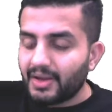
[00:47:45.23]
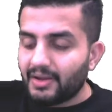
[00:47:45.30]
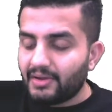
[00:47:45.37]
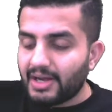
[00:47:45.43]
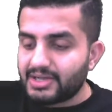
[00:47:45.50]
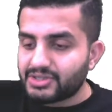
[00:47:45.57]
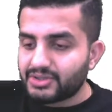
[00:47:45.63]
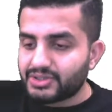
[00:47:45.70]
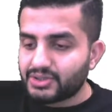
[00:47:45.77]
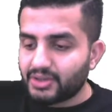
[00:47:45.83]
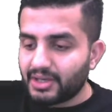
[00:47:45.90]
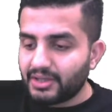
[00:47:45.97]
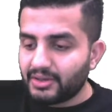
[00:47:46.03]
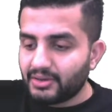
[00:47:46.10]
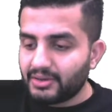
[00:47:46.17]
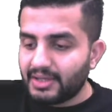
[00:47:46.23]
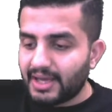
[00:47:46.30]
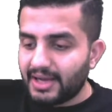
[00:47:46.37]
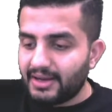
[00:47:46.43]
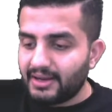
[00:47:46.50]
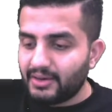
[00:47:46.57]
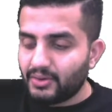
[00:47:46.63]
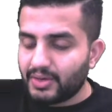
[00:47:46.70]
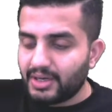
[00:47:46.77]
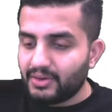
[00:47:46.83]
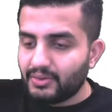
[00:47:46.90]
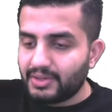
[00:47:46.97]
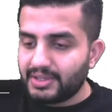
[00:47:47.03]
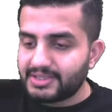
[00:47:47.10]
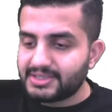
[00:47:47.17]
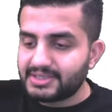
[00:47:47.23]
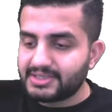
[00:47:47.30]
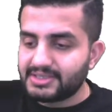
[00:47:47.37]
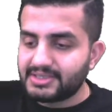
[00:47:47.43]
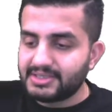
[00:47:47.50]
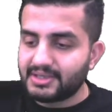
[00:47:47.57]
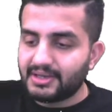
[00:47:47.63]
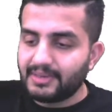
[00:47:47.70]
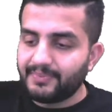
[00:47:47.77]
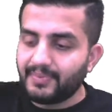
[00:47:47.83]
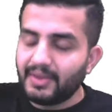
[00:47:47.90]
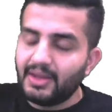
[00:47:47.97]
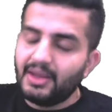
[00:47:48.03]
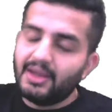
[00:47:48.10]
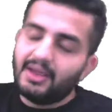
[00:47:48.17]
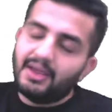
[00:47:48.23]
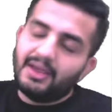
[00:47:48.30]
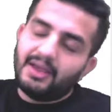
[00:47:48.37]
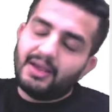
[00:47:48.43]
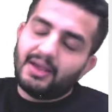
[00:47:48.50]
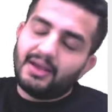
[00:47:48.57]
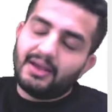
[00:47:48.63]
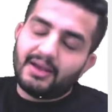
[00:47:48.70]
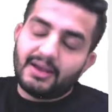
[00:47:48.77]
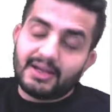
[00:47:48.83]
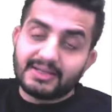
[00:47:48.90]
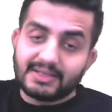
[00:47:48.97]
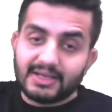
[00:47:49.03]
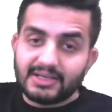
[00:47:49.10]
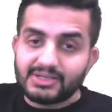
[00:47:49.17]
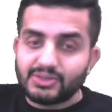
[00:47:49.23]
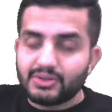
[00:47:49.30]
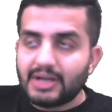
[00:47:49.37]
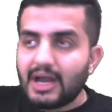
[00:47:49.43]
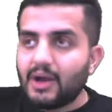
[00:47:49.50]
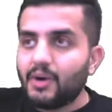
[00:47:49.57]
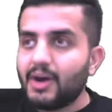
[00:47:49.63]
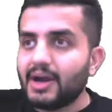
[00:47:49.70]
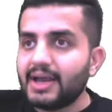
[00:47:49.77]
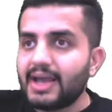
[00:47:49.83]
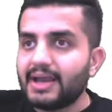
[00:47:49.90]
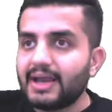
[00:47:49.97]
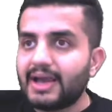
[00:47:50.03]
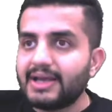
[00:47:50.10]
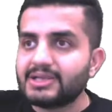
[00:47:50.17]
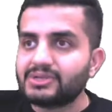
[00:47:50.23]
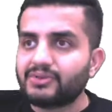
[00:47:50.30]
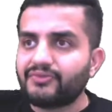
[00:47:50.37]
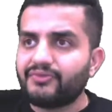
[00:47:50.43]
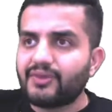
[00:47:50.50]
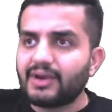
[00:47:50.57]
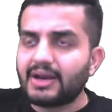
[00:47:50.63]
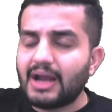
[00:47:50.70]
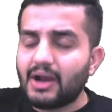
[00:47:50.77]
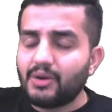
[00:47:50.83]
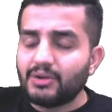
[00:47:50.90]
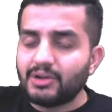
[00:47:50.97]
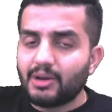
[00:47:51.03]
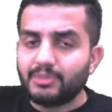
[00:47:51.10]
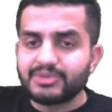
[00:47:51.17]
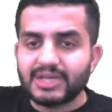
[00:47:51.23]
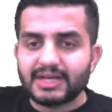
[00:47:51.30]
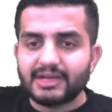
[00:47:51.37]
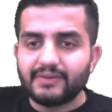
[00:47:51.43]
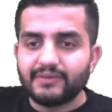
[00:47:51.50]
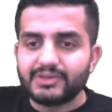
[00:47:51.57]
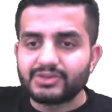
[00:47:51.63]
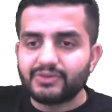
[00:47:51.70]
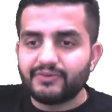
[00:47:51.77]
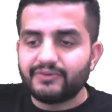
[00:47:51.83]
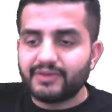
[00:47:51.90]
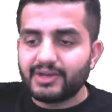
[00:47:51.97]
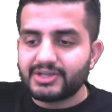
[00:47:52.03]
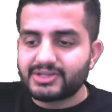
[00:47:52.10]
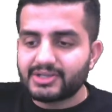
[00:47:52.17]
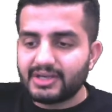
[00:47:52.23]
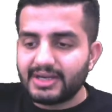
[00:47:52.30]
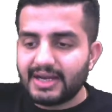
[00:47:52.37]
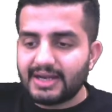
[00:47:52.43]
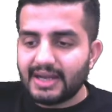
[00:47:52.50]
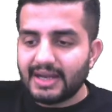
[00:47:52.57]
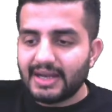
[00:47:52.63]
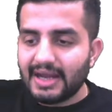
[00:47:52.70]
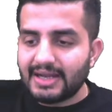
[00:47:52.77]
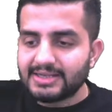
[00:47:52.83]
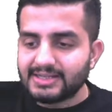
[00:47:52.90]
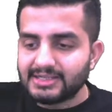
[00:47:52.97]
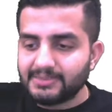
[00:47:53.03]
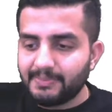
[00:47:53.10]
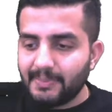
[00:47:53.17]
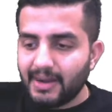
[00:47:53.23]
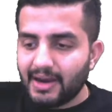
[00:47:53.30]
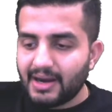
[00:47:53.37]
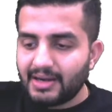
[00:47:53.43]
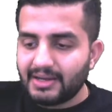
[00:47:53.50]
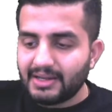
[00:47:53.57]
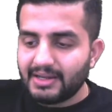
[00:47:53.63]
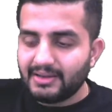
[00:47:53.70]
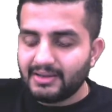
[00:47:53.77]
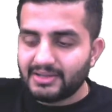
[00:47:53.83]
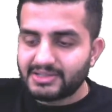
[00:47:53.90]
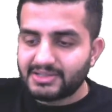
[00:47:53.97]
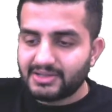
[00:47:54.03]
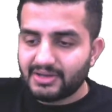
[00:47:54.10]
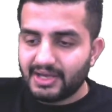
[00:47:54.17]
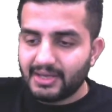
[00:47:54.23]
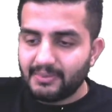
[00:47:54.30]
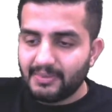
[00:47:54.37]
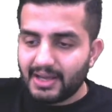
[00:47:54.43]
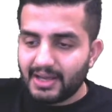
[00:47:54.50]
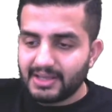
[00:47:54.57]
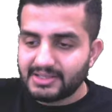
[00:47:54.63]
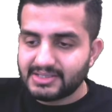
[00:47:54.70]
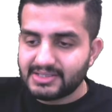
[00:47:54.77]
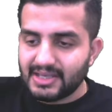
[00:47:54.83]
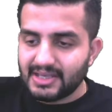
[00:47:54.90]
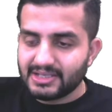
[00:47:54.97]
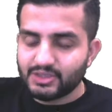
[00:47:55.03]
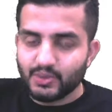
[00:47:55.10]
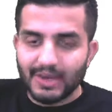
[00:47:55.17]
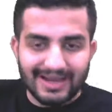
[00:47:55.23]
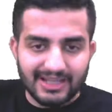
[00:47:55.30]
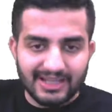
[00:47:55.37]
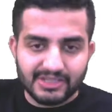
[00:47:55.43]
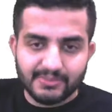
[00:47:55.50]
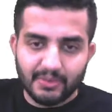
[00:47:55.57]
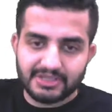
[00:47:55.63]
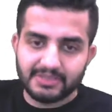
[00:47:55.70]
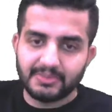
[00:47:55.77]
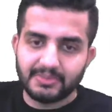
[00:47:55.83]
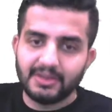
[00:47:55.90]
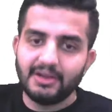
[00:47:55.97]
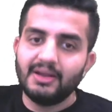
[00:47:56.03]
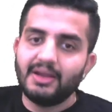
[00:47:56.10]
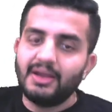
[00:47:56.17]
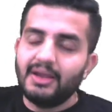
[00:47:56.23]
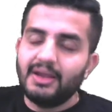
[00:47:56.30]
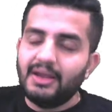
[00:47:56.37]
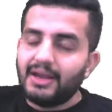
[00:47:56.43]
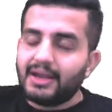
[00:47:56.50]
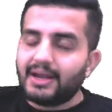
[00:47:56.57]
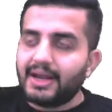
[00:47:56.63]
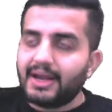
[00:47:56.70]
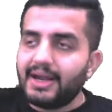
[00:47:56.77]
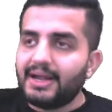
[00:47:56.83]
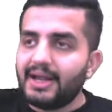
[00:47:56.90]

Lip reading: Right. So sure, Anirudh, I'll look into this. And so now again, guys, so for now the objective is to finish the data analysis part in this stream as quickly as possible, right?